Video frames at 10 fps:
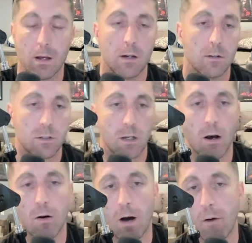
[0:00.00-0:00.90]

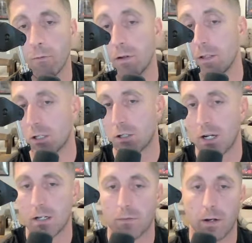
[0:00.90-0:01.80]
So I would win the
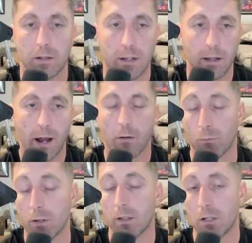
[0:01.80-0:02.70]
exchange if I did that. I would
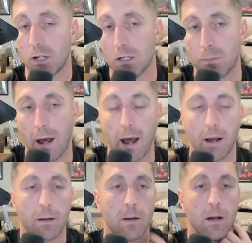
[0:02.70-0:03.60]
win the exchange
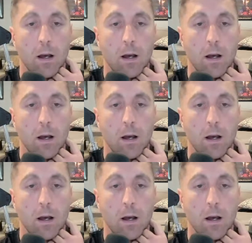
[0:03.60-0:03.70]
back.